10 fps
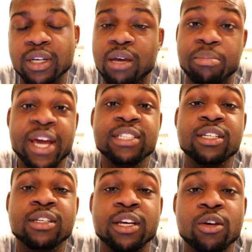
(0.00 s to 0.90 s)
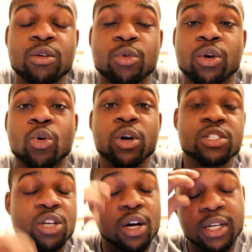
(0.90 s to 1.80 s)
And basically, what
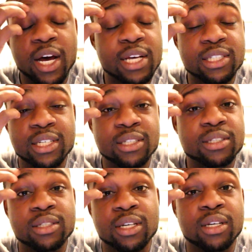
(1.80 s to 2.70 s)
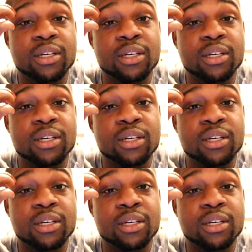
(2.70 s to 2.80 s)
cortisol does is,